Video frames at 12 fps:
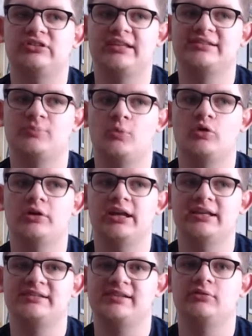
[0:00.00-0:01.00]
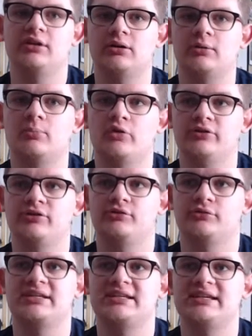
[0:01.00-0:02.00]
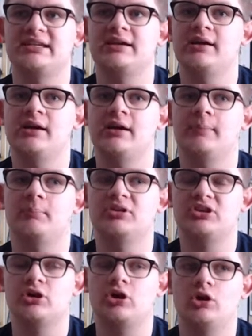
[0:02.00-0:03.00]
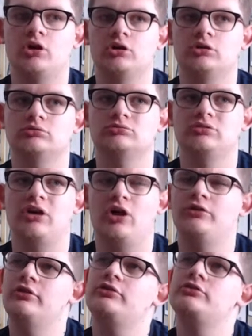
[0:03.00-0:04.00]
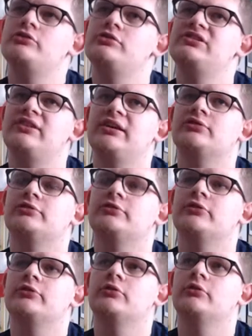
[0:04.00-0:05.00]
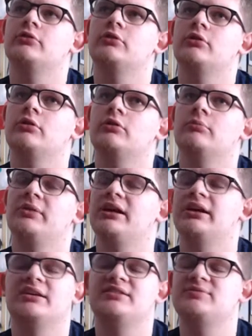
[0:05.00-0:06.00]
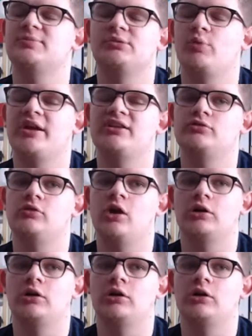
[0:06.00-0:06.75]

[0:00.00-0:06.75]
It's a little more 3D, but are there 2D sections? Okay, it's been way too long.